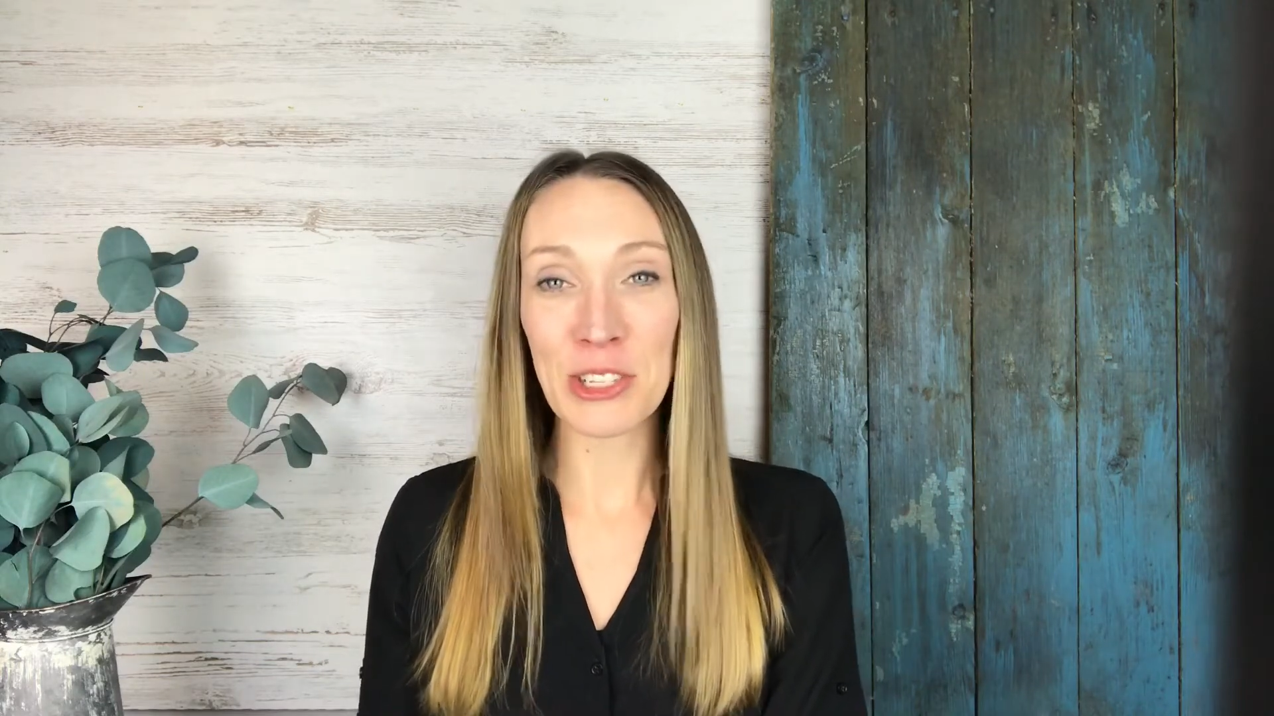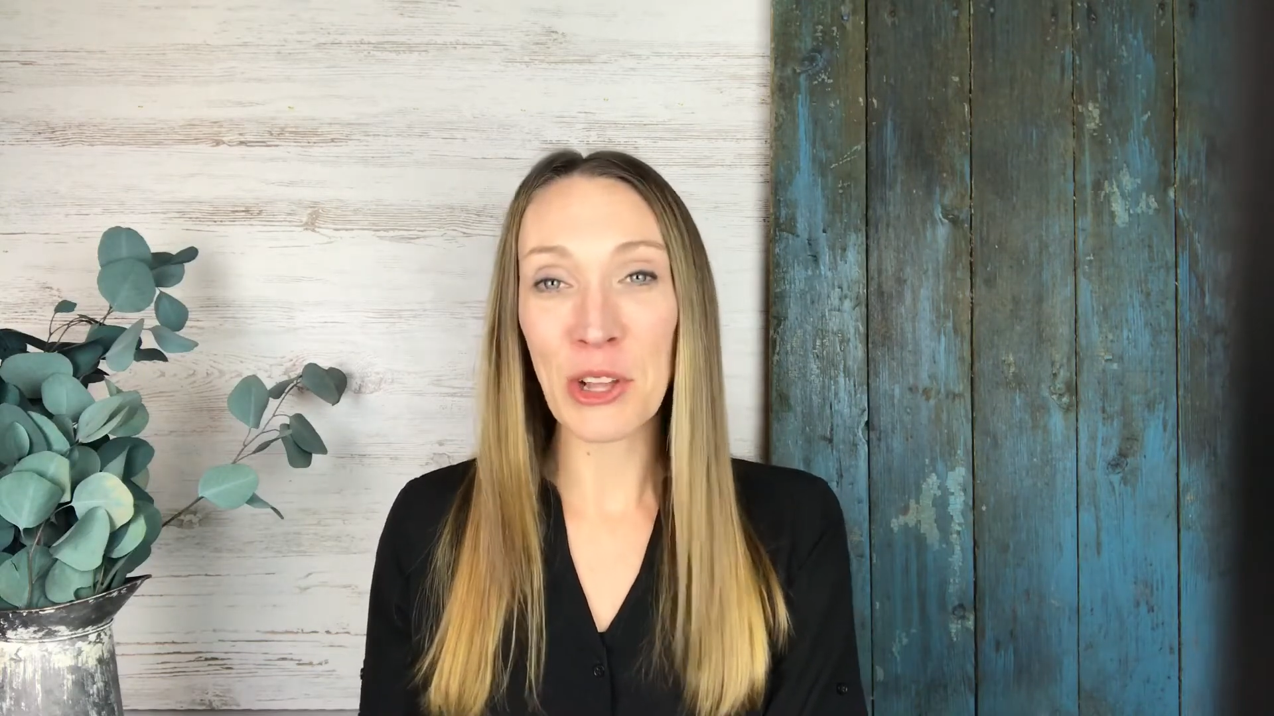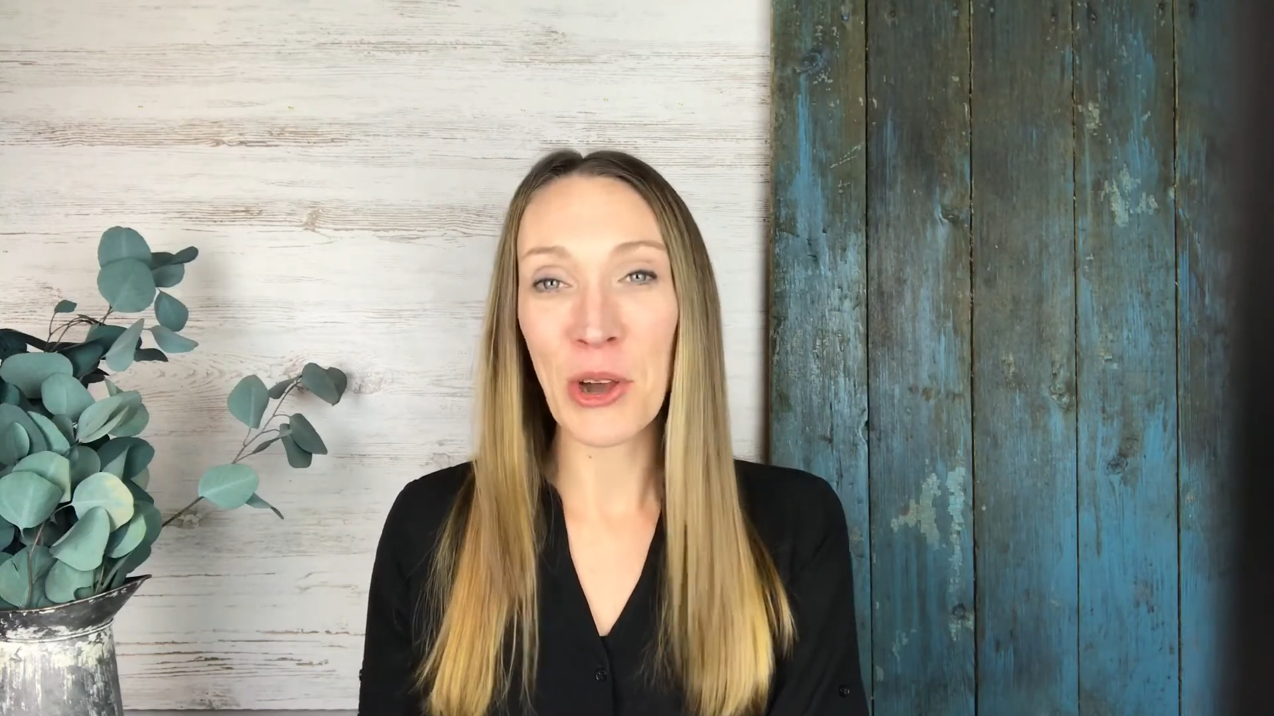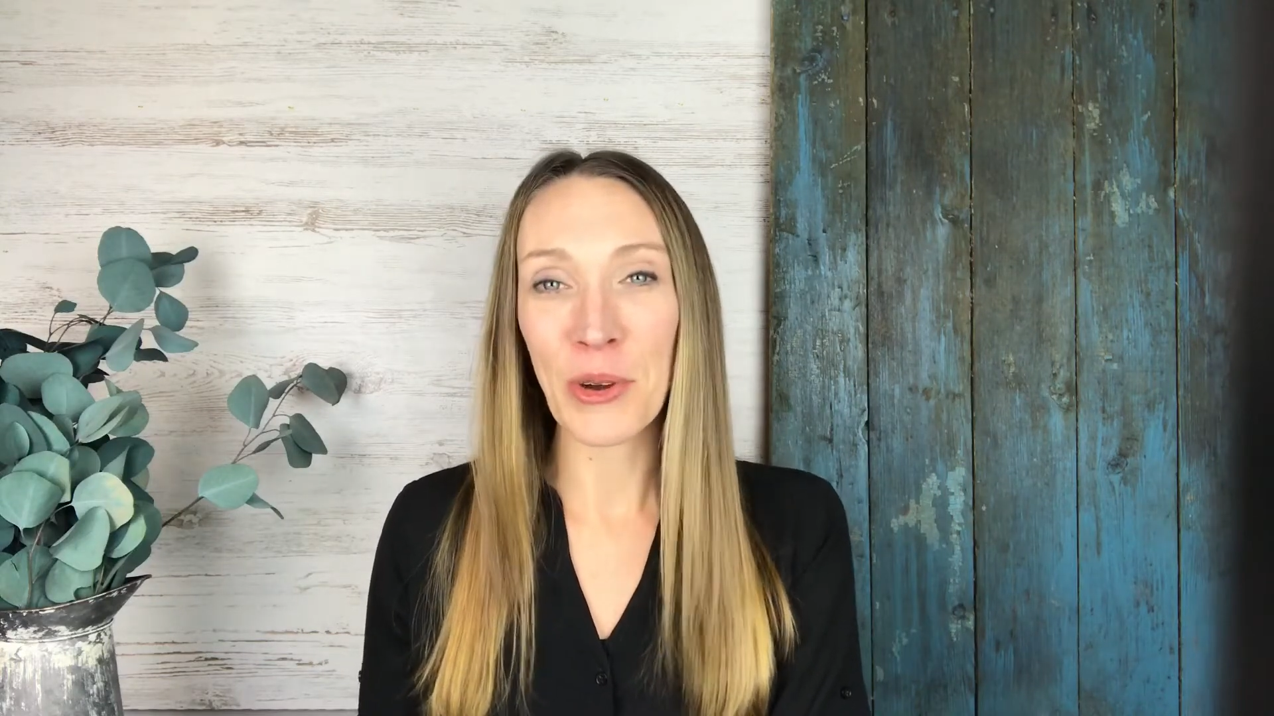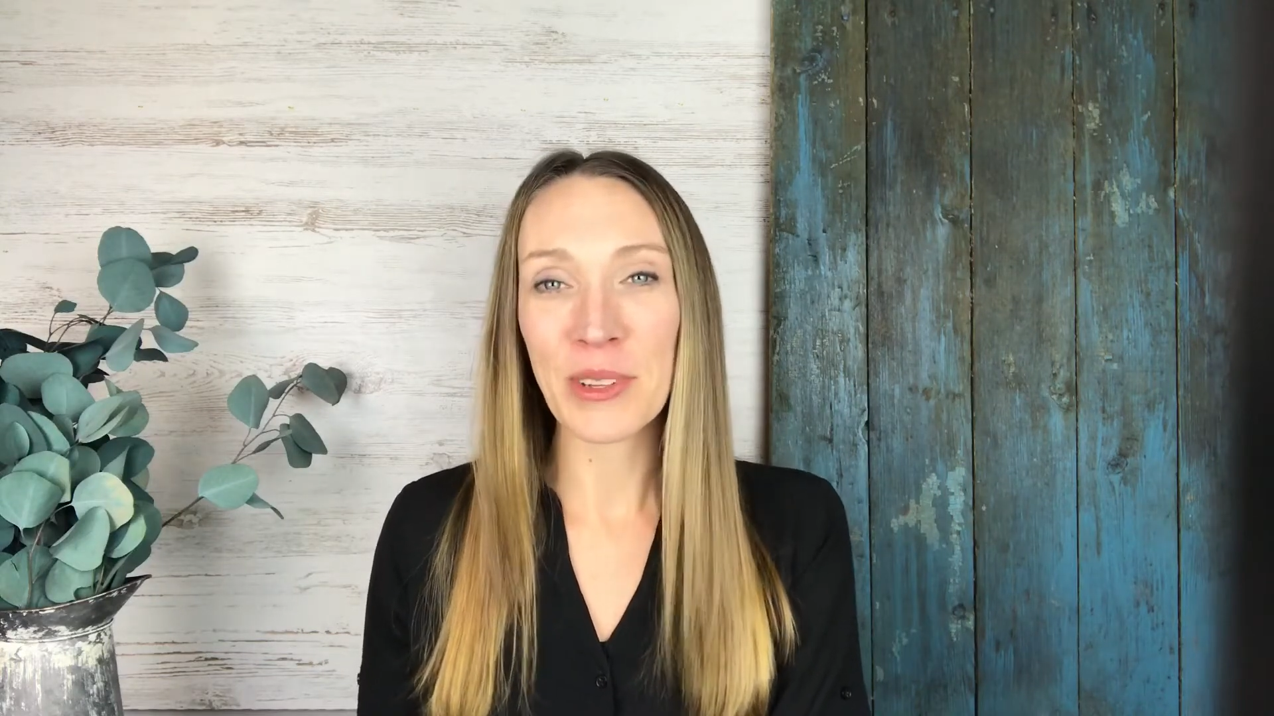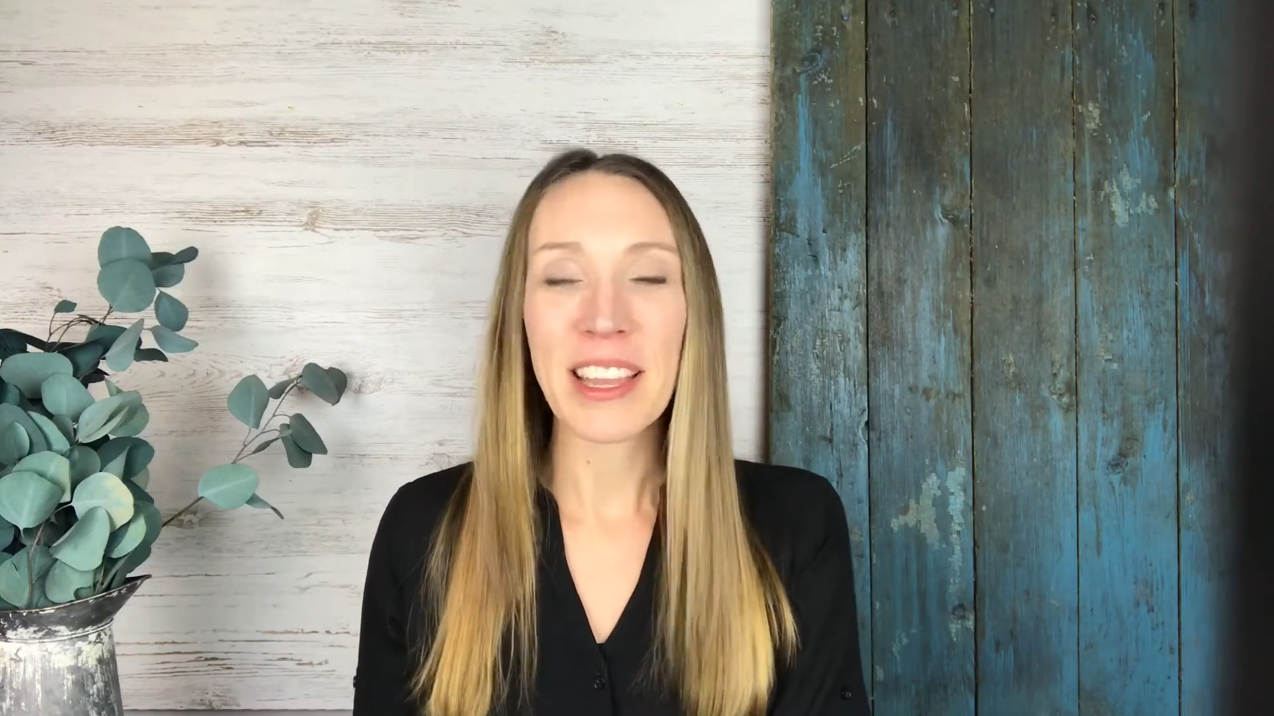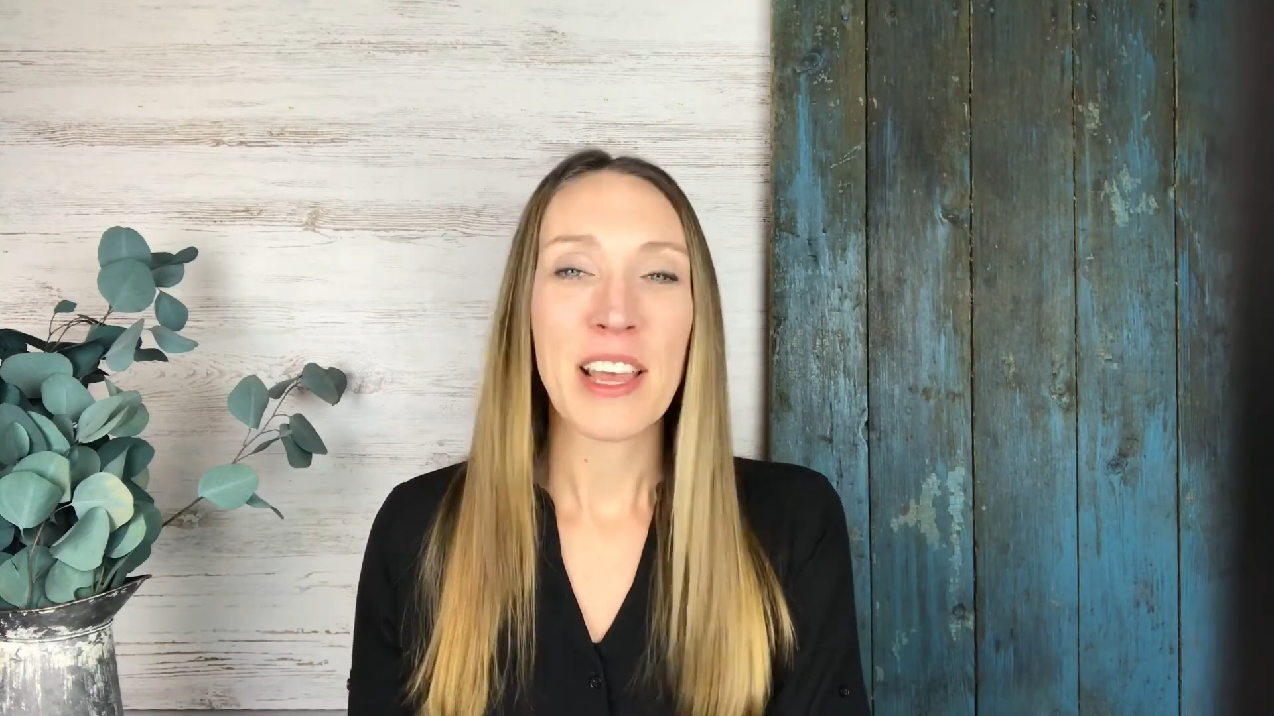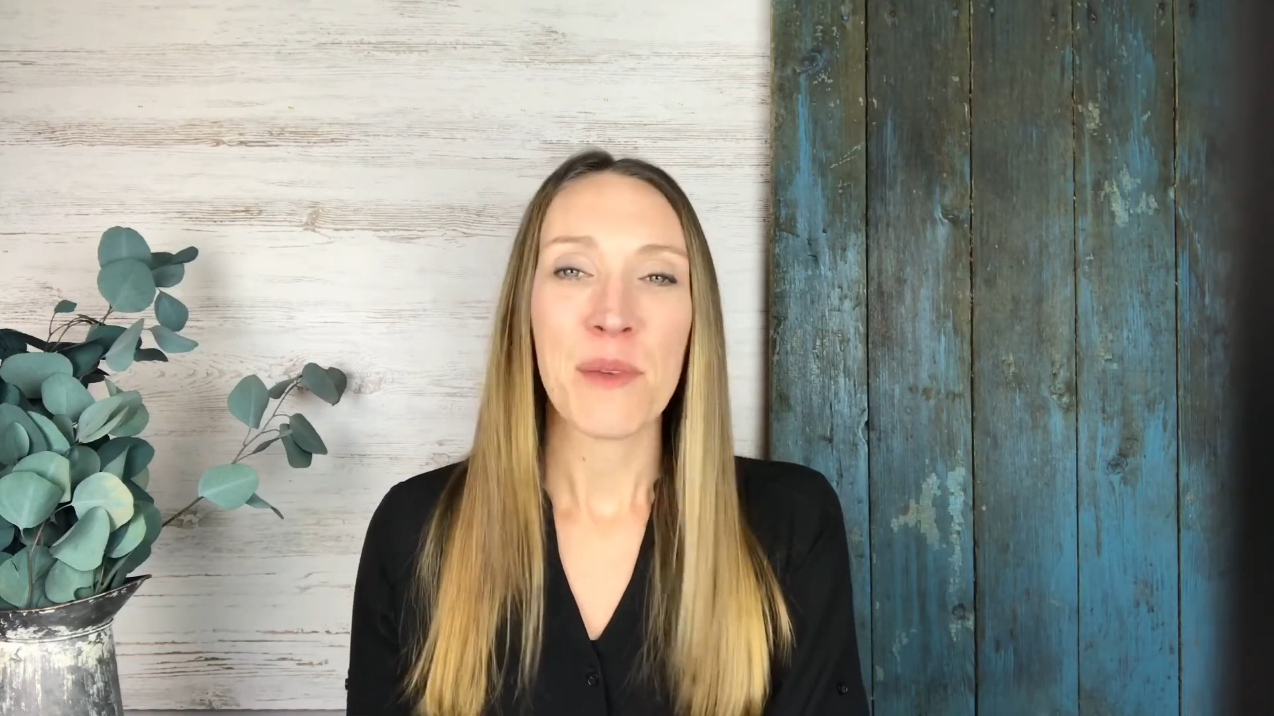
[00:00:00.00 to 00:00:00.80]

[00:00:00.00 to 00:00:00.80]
alone